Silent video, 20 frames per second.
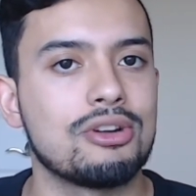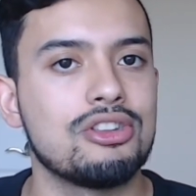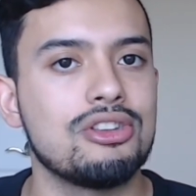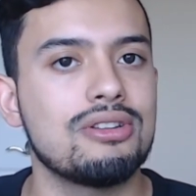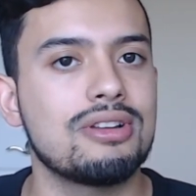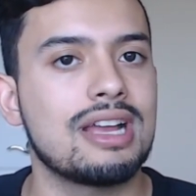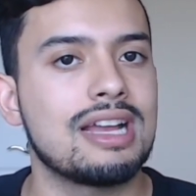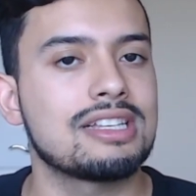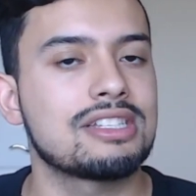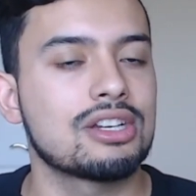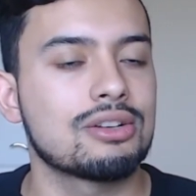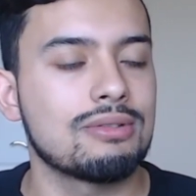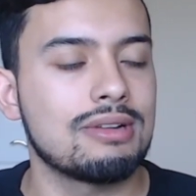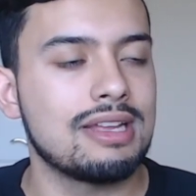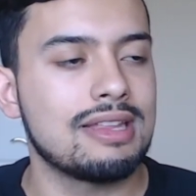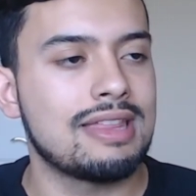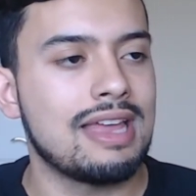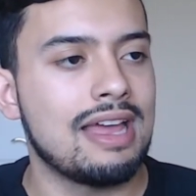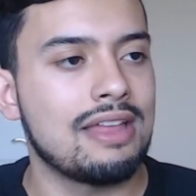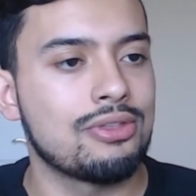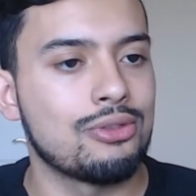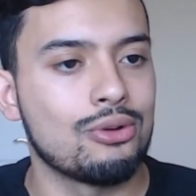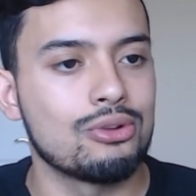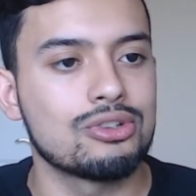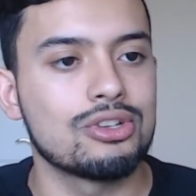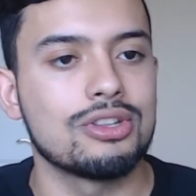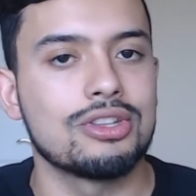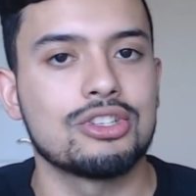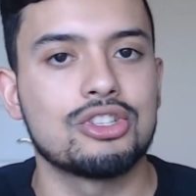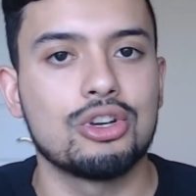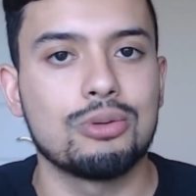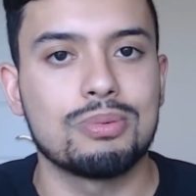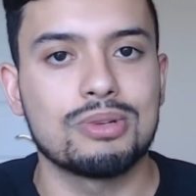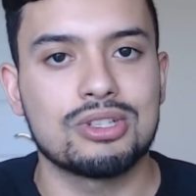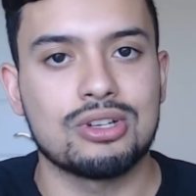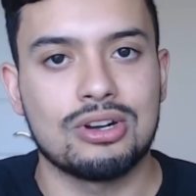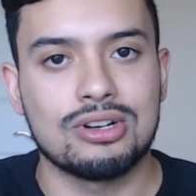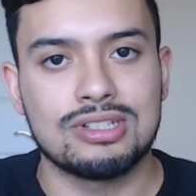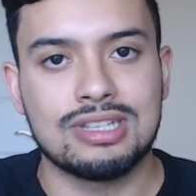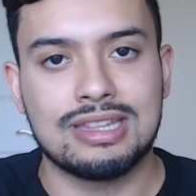Do you guys agree that those are the
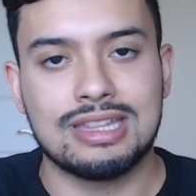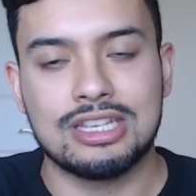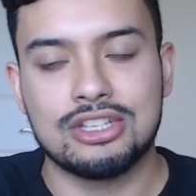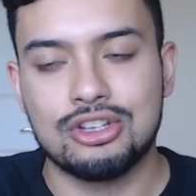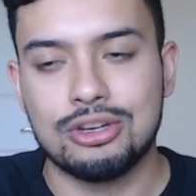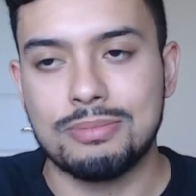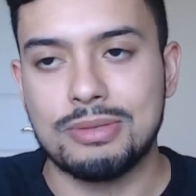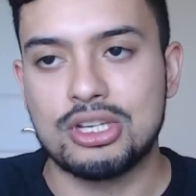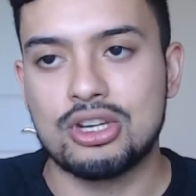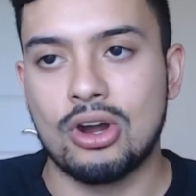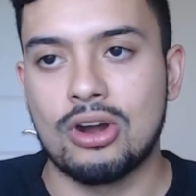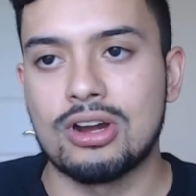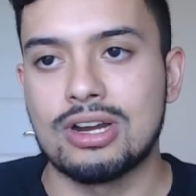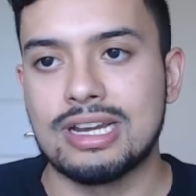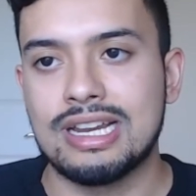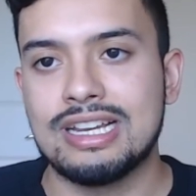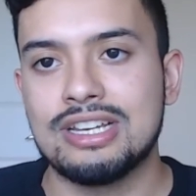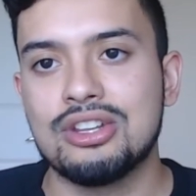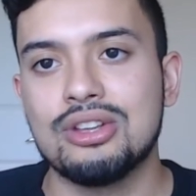superstars that they should be targeting?